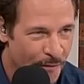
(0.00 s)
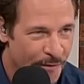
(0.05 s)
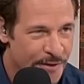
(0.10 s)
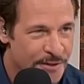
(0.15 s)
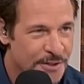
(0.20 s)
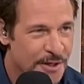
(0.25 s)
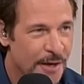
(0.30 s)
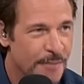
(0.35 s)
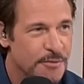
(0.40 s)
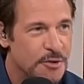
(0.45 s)
the
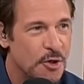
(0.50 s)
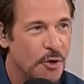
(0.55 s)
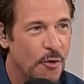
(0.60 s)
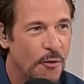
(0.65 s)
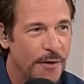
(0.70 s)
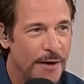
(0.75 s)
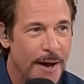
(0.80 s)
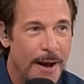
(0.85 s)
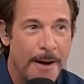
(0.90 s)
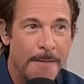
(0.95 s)
teams are
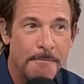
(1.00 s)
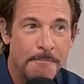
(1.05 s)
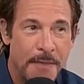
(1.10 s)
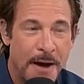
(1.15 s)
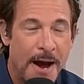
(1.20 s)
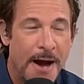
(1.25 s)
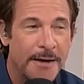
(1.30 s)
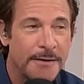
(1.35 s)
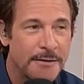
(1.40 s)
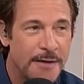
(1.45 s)
going to have
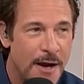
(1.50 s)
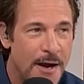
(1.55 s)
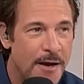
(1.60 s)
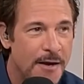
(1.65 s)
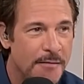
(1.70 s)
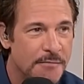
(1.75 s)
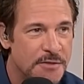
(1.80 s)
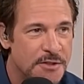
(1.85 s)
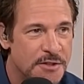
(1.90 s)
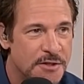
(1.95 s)
bad
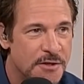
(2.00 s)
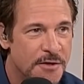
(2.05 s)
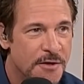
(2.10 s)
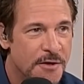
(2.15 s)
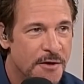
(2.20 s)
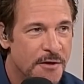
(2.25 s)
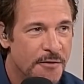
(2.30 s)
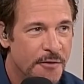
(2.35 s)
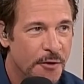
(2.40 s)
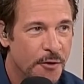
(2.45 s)
games.
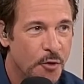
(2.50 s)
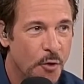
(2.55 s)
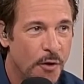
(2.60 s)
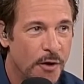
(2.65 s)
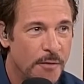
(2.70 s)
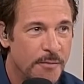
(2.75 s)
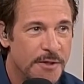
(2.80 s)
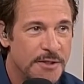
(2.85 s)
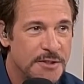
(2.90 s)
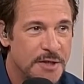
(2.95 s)
There are going
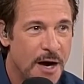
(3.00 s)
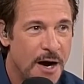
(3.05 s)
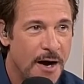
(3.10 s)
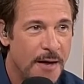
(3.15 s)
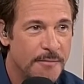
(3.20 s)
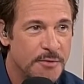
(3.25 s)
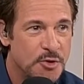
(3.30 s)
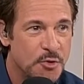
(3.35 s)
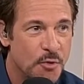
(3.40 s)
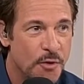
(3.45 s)
to be
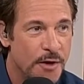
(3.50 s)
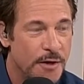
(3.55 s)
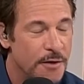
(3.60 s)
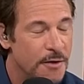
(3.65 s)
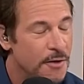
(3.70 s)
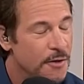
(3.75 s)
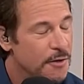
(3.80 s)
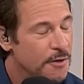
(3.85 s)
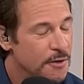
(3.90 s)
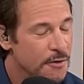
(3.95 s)
times when
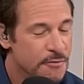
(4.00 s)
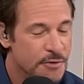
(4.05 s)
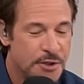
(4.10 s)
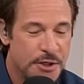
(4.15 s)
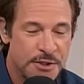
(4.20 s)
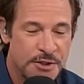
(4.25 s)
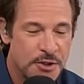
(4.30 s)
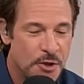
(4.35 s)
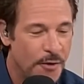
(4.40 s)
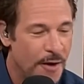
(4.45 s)
you
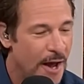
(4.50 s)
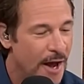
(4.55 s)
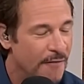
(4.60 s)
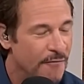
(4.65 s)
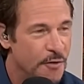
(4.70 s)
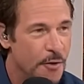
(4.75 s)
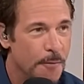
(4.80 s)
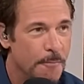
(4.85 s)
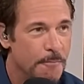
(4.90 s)
just don't have your